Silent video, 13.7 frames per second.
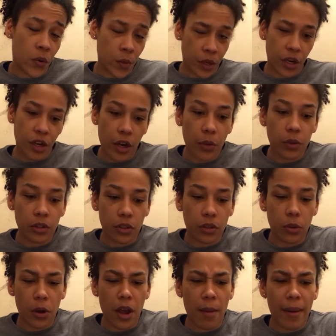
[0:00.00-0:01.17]
We're going to go on to
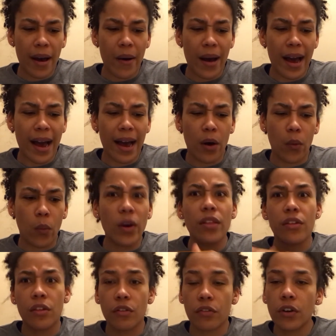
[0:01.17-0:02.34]
talking about how width
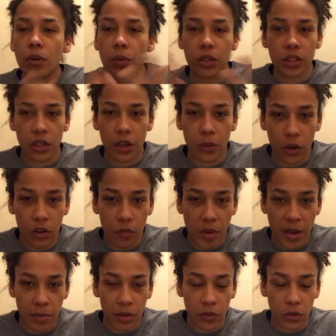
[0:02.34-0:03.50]
of the foot, which I know a lot of
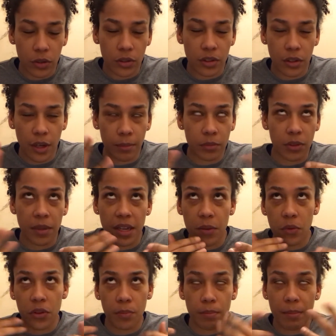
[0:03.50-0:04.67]
people have got to come to me
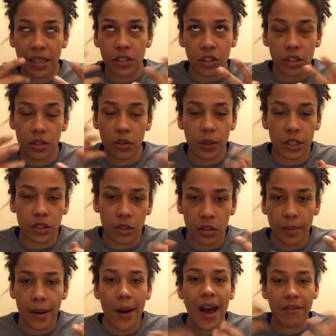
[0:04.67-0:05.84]
with messages and questions
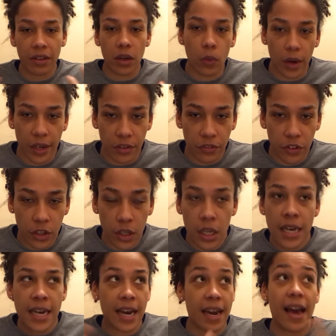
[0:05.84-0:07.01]
about having a wide foot
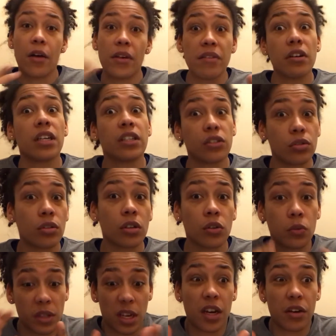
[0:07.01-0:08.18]
and how they really struggle
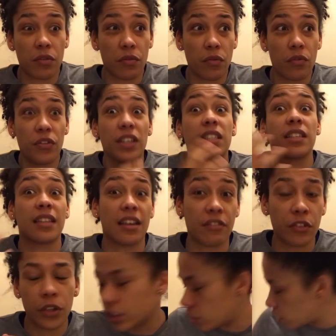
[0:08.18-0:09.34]
with kind of fitting their
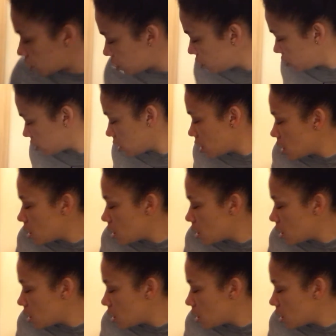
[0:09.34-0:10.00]
foot into shoes.